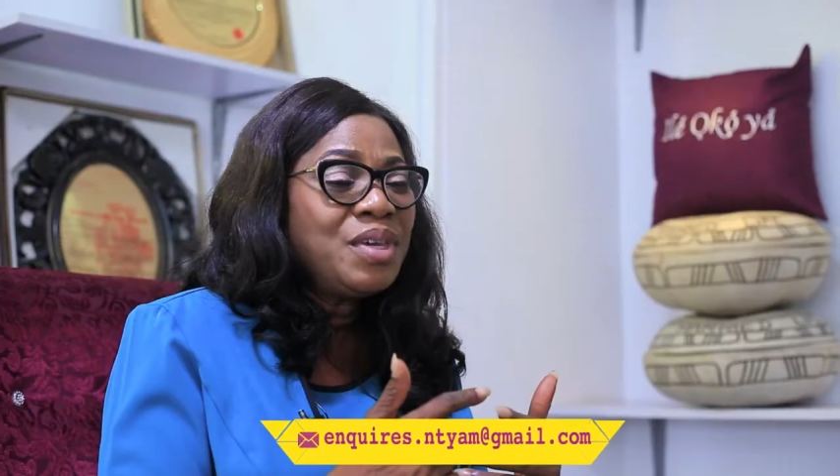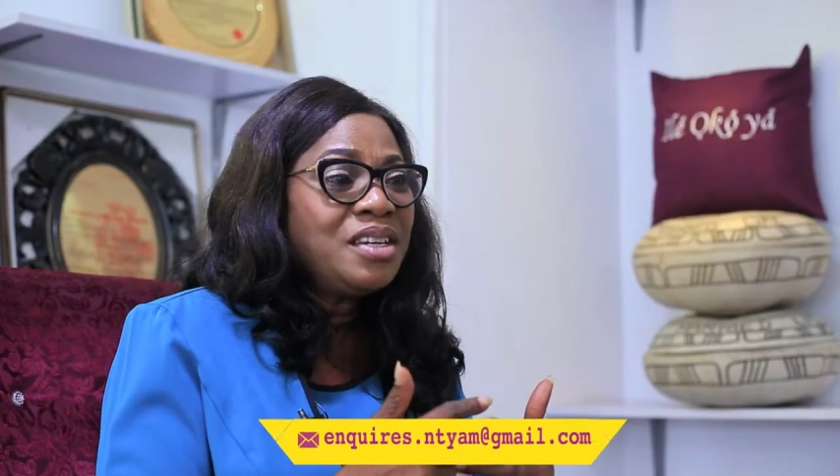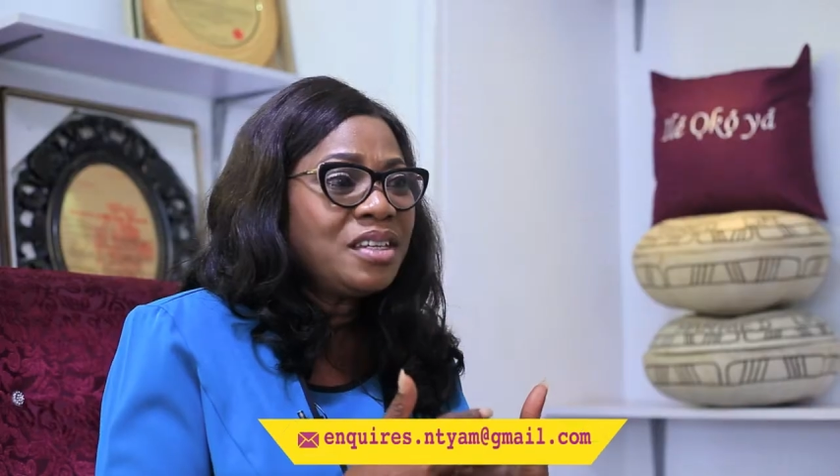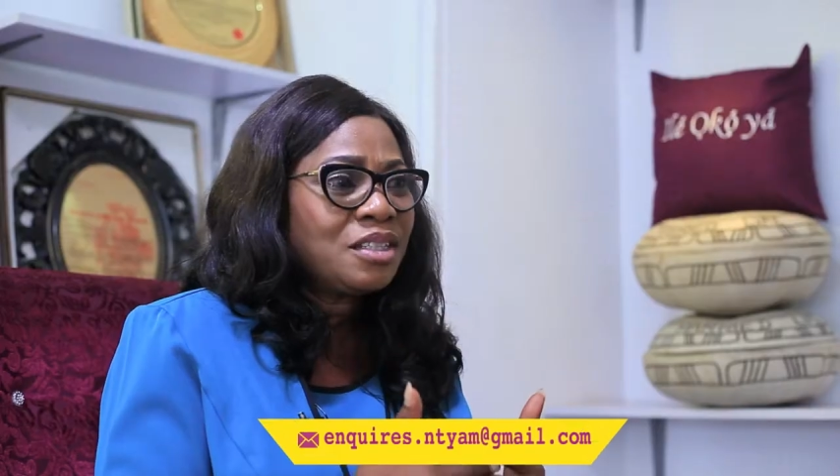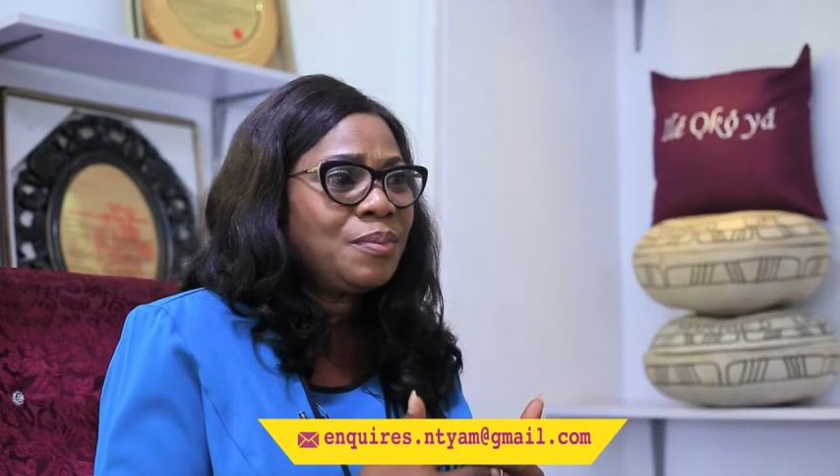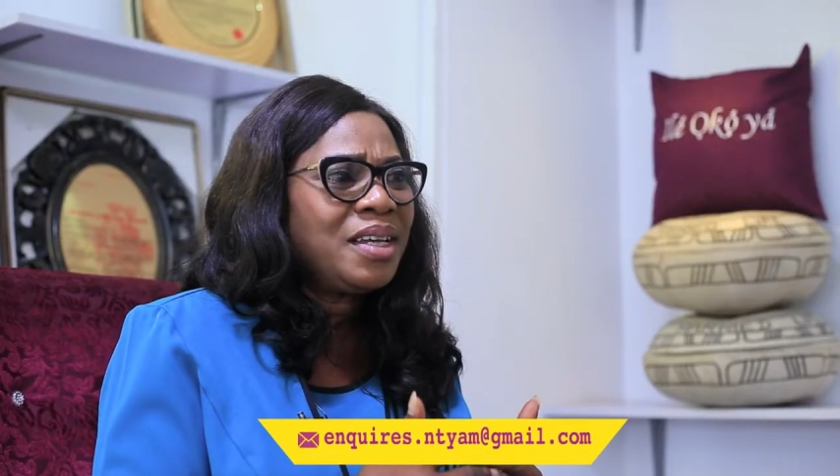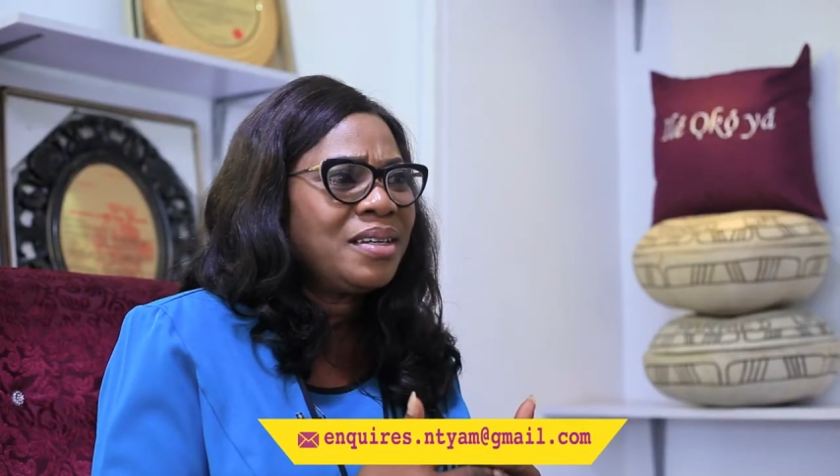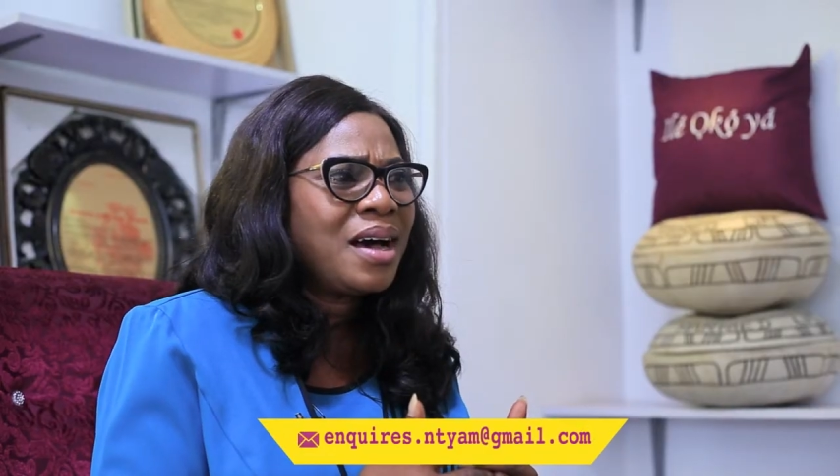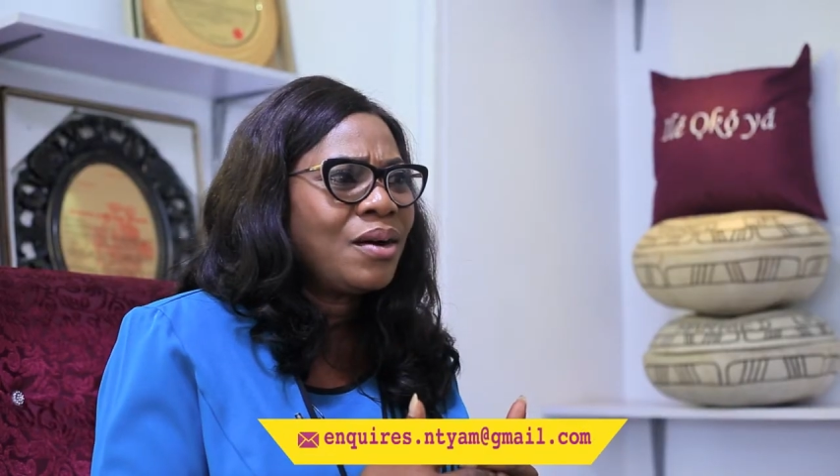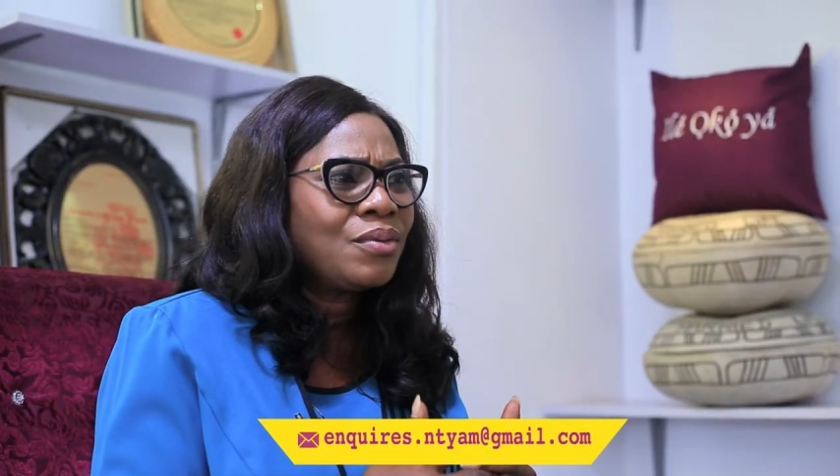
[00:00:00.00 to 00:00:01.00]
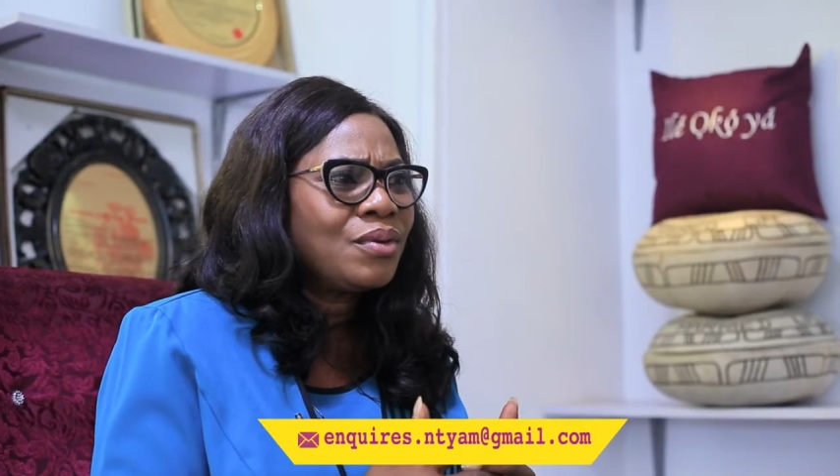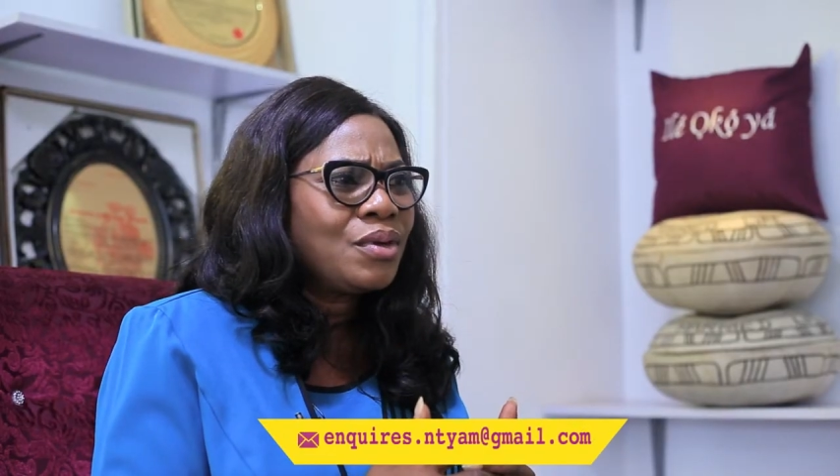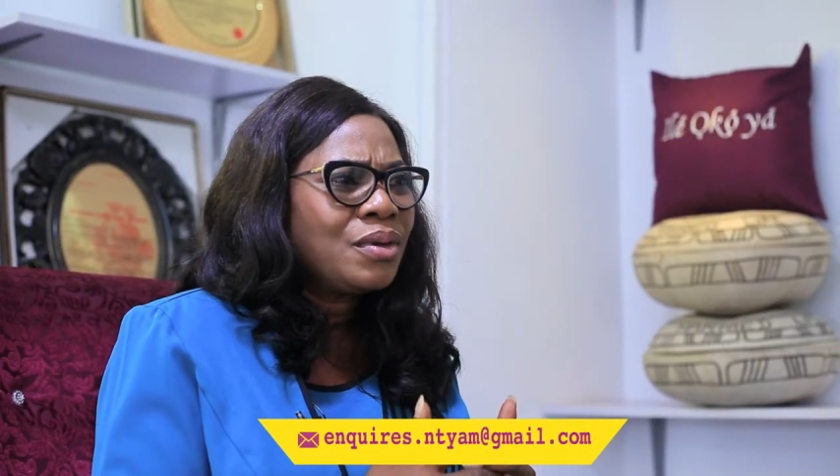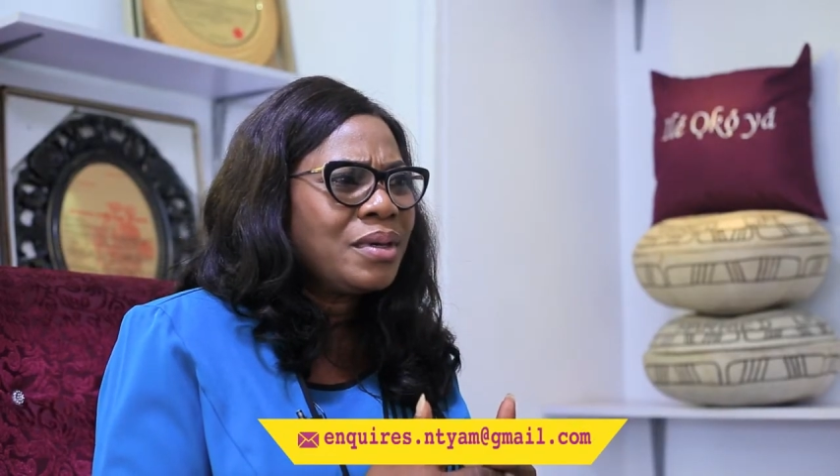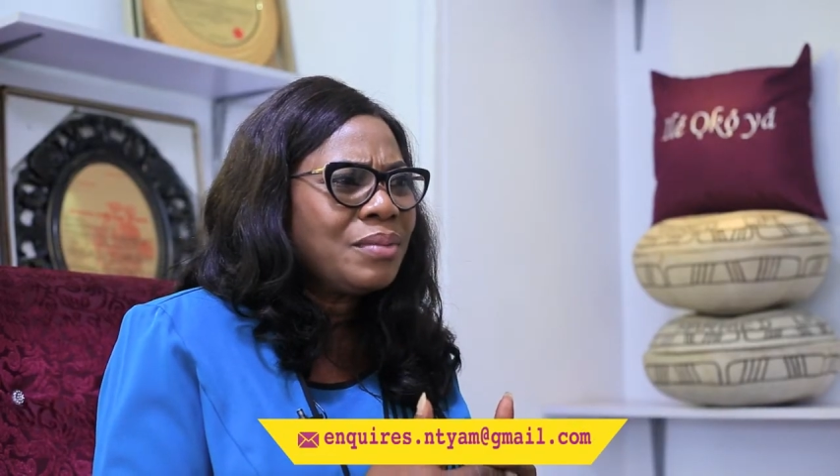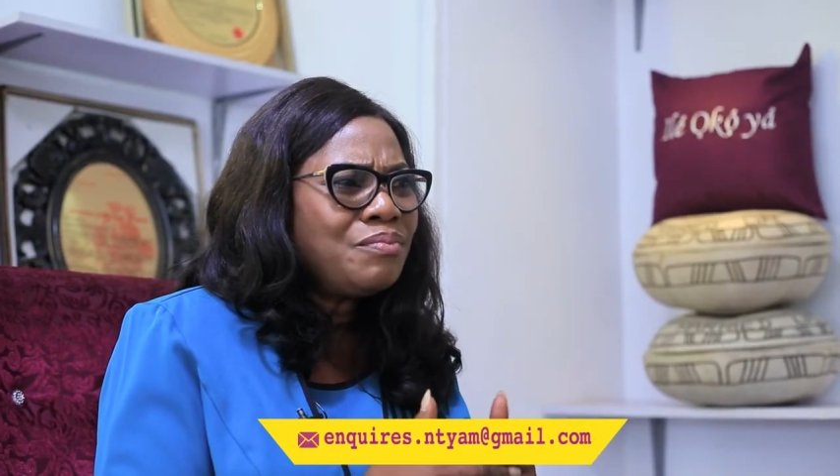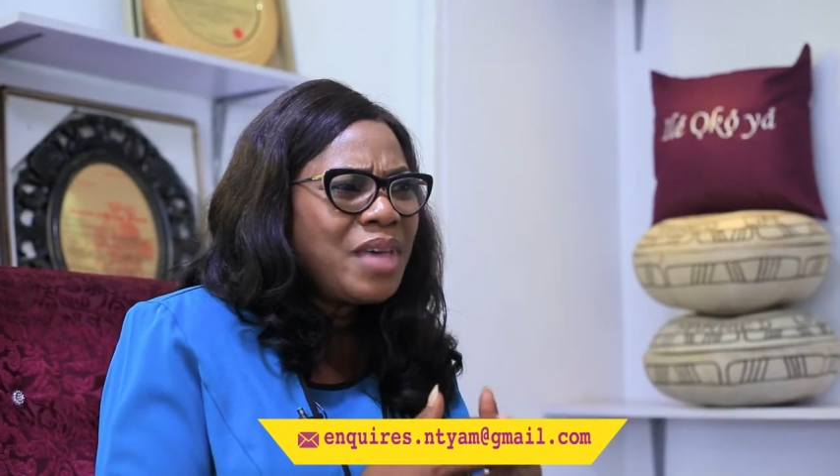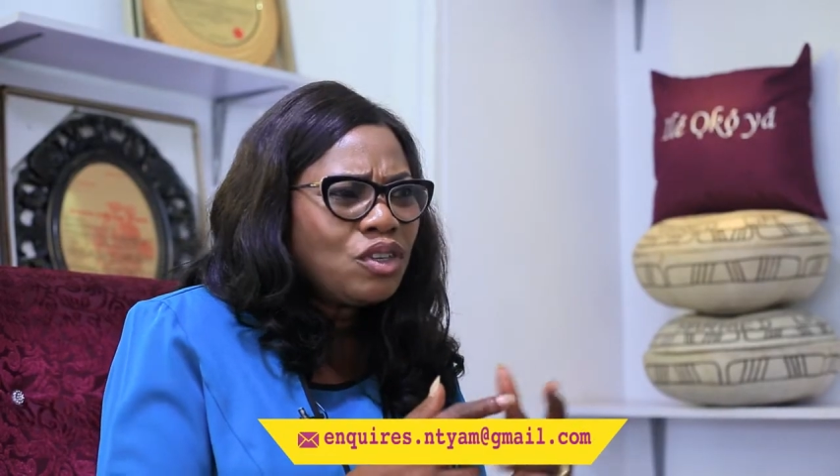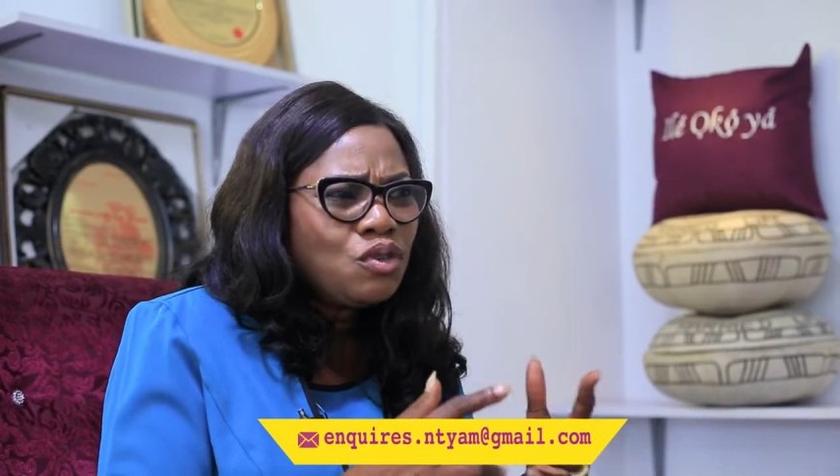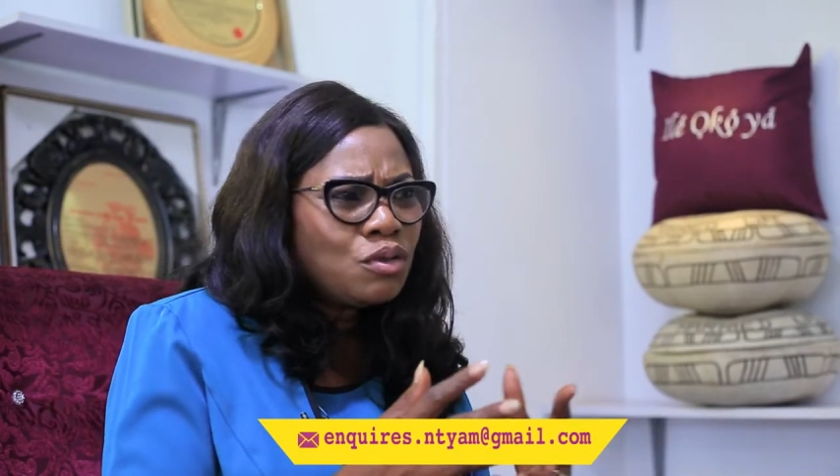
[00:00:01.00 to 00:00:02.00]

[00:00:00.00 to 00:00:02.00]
being displayed now. Make